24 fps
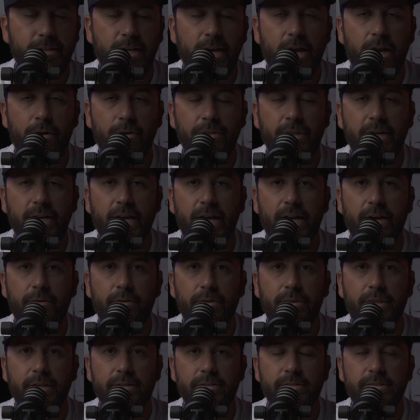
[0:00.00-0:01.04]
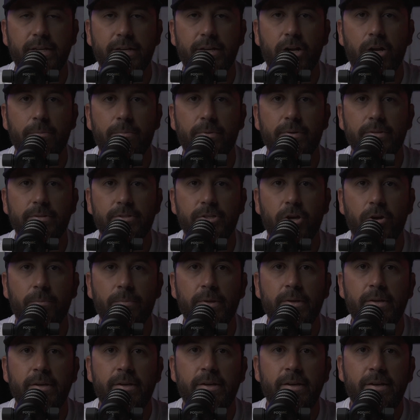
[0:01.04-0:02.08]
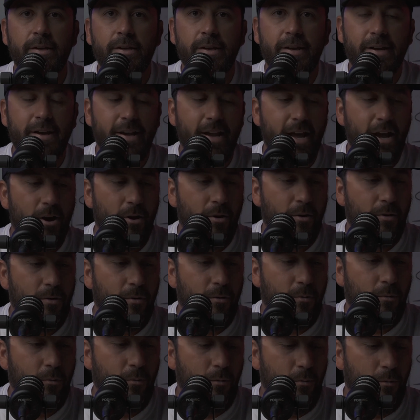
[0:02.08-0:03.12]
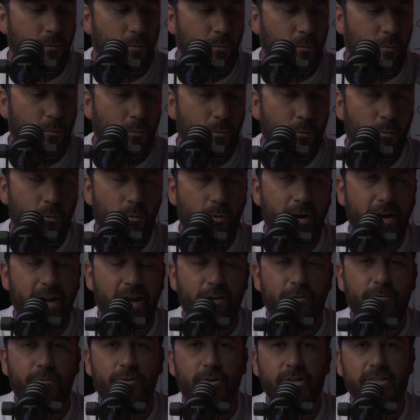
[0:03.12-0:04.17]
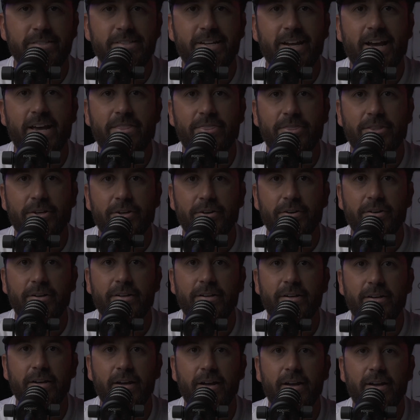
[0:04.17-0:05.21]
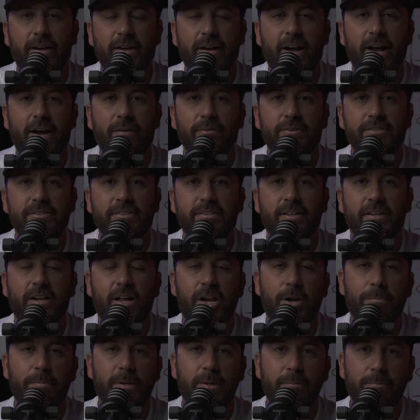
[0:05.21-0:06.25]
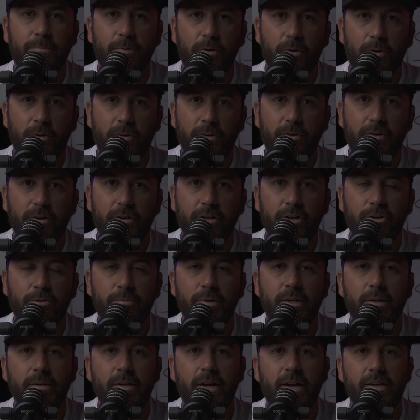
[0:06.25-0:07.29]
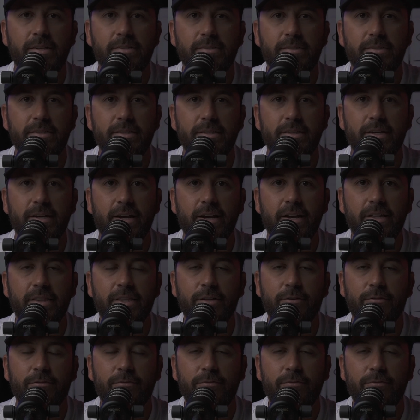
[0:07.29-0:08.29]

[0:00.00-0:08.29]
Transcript: how they had everything set up. So now, when I first got there, obviously a lot of people knew me as the